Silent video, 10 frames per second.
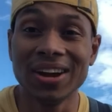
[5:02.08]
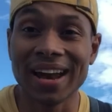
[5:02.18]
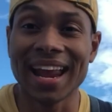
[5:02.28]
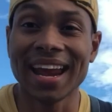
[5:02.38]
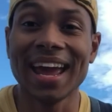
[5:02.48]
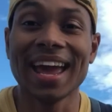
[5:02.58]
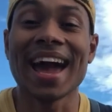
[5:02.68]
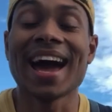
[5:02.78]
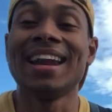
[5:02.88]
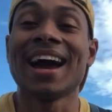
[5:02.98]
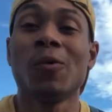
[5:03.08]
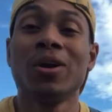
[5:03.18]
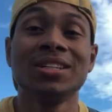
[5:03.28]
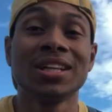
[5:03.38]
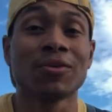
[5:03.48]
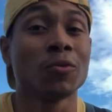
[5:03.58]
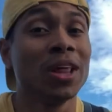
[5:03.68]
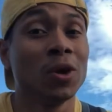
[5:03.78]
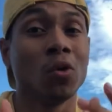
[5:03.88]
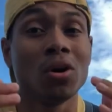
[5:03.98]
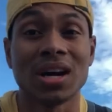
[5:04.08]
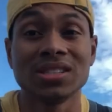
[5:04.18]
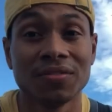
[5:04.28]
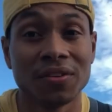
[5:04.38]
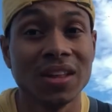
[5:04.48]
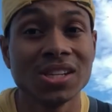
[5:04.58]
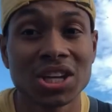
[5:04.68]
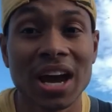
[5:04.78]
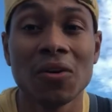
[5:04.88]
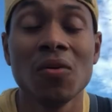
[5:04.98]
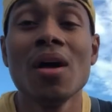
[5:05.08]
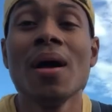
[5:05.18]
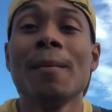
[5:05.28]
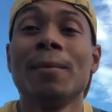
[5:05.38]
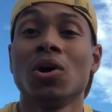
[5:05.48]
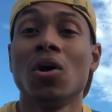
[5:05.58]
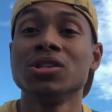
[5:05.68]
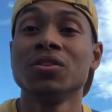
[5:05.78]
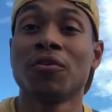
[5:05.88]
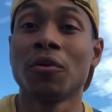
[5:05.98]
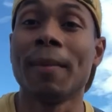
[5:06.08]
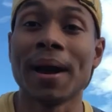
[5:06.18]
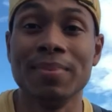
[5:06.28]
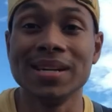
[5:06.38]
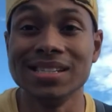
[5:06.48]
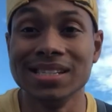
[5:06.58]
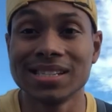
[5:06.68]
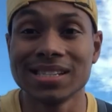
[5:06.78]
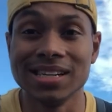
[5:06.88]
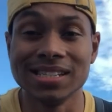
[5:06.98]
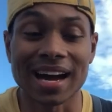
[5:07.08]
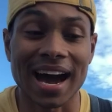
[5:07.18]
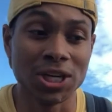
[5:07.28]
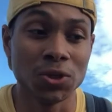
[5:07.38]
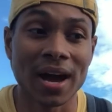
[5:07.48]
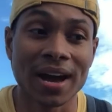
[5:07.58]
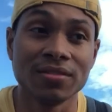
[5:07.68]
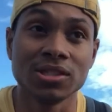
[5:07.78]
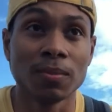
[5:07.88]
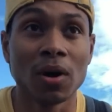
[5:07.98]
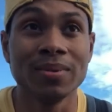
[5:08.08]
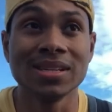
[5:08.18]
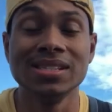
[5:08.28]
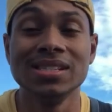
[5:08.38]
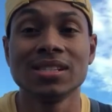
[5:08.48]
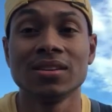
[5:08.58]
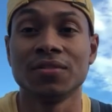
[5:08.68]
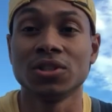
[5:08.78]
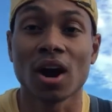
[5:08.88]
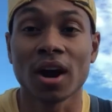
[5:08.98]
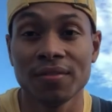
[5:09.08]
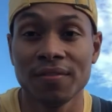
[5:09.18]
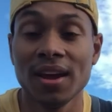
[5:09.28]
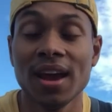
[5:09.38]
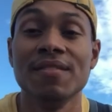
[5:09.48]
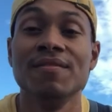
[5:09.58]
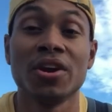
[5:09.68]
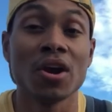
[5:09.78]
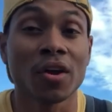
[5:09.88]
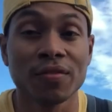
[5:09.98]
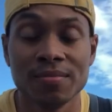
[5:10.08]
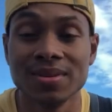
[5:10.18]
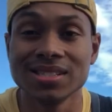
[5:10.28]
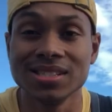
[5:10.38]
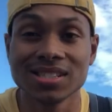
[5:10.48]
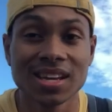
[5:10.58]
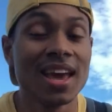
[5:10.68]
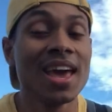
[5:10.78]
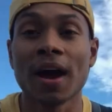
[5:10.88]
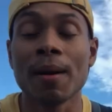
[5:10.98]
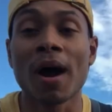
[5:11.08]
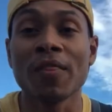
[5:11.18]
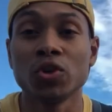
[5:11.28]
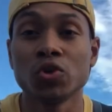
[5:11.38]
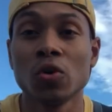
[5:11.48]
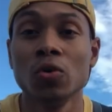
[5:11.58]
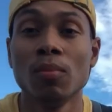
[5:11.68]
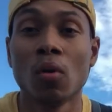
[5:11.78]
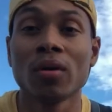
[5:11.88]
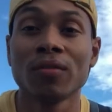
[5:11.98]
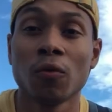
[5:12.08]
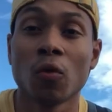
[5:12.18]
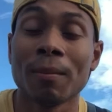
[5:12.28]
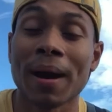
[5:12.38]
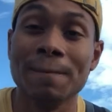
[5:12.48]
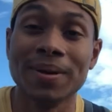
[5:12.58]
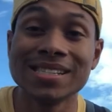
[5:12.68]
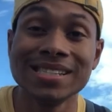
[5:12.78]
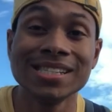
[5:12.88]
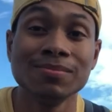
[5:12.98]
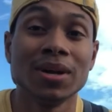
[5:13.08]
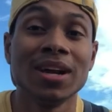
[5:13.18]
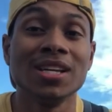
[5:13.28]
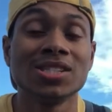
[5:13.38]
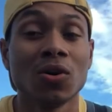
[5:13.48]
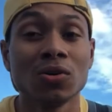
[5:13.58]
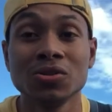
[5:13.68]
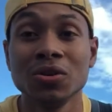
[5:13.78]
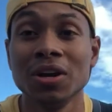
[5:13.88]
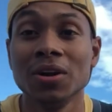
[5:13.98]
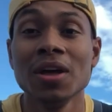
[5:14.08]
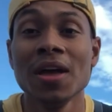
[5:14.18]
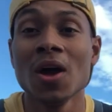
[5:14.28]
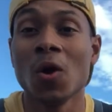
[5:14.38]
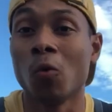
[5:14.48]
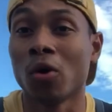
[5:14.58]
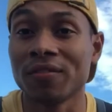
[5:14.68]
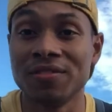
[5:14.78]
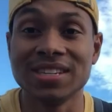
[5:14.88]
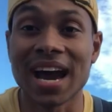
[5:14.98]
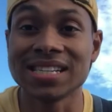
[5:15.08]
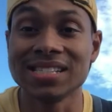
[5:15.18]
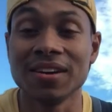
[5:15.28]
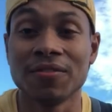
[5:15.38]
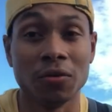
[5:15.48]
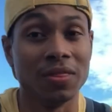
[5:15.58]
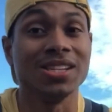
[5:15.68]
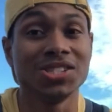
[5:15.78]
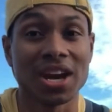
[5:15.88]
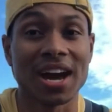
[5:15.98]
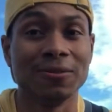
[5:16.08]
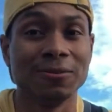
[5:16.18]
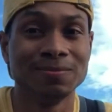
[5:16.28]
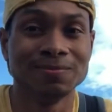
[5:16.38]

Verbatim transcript: good at it and I want to deliver really cool content for this channel, but also for my business, because I do have a small business, a photography and videography business. I bought the drone more for my business, but it's also going to work fantastic for this channel.